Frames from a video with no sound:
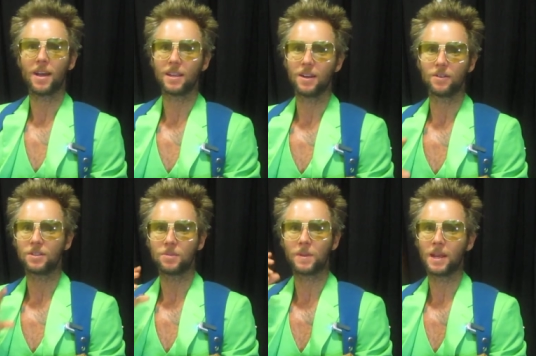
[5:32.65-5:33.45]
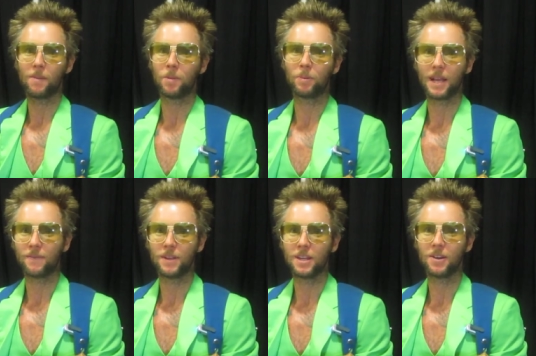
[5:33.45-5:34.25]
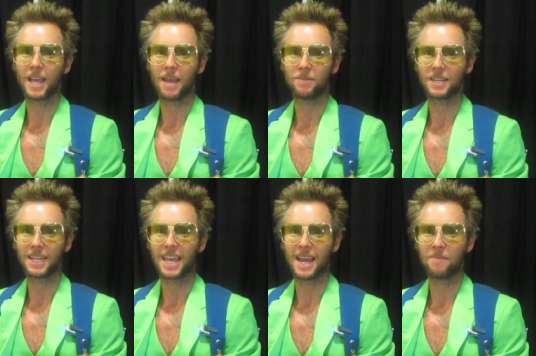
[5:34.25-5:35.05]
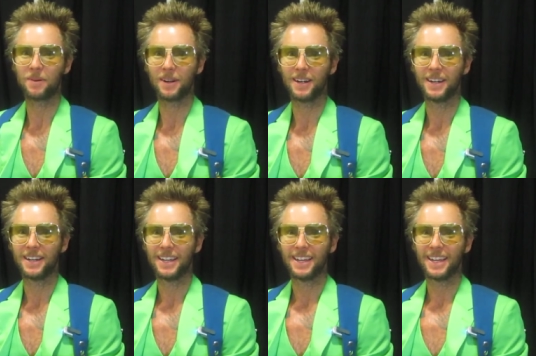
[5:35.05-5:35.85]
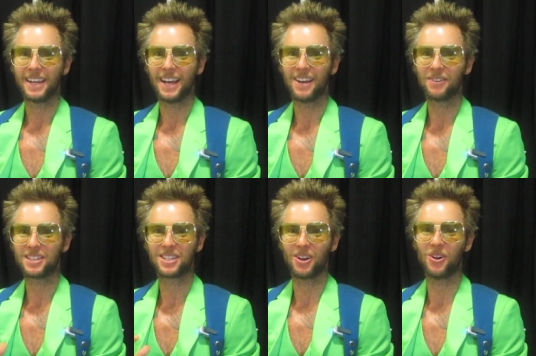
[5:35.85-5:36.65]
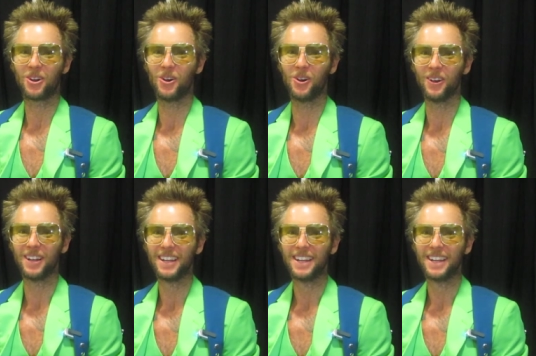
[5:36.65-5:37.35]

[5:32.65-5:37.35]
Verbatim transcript: you know, just being able to play video games in a camper uh, was so cool.